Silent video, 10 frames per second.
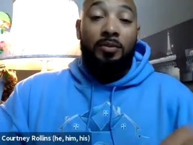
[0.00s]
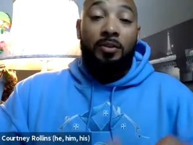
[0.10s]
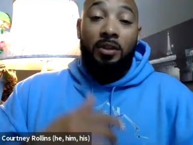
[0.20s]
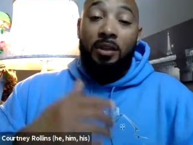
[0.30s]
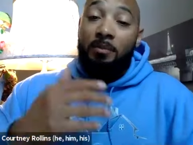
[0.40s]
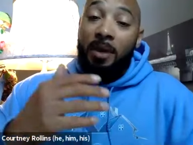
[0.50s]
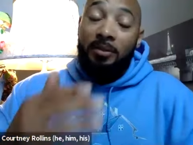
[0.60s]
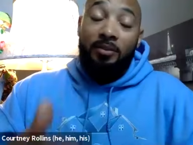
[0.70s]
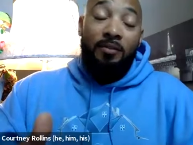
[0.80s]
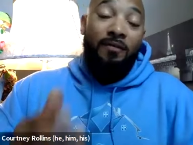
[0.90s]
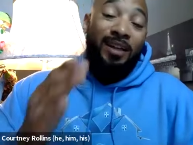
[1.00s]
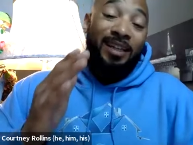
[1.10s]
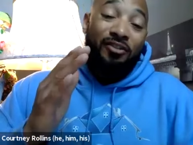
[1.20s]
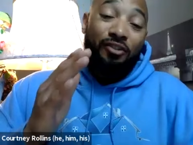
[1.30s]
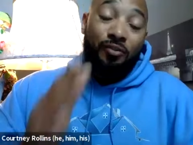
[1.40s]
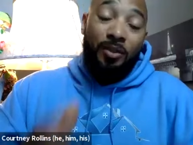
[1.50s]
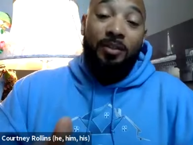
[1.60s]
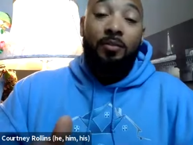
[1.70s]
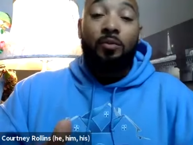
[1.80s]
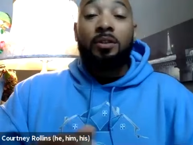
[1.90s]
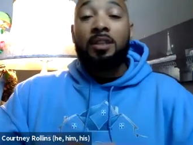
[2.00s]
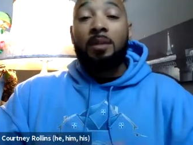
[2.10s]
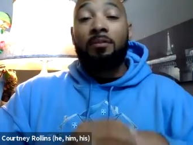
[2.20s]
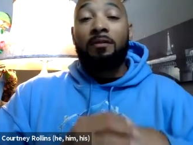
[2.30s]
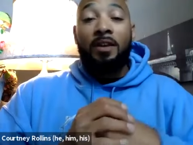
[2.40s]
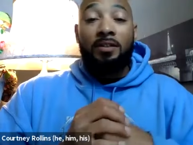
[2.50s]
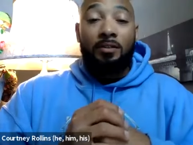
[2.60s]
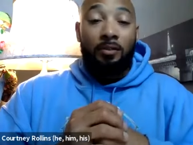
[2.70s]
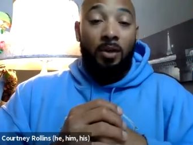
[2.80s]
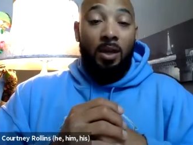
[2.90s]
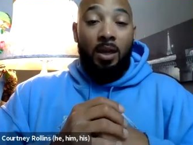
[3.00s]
So you need to make sure you find a trusted real estate professional